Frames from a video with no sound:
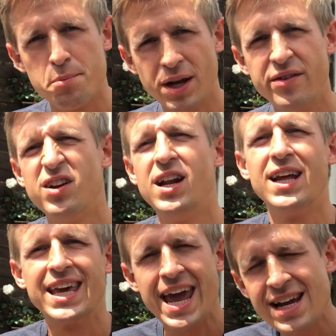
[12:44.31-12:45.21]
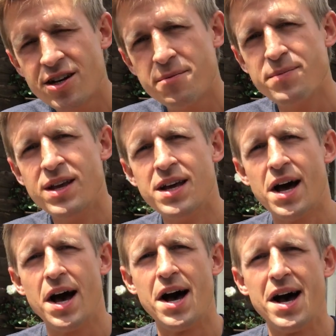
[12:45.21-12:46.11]
I'm living in a kingdom,
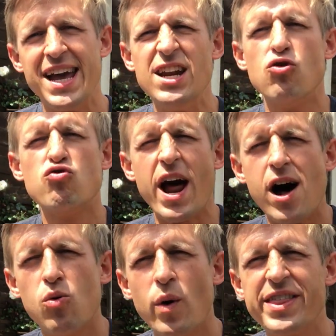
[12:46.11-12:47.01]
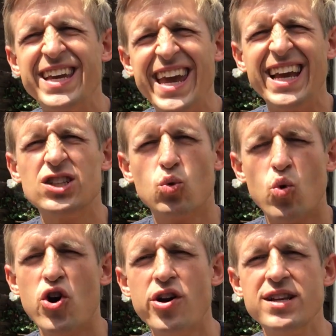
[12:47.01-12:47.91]
in a realm where the King's
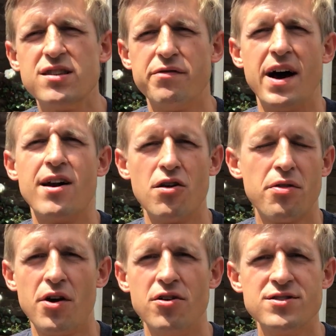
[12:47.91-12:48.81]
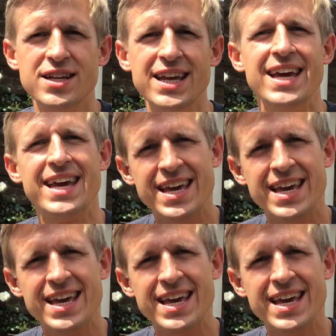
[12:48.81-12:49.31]
word is the final authority.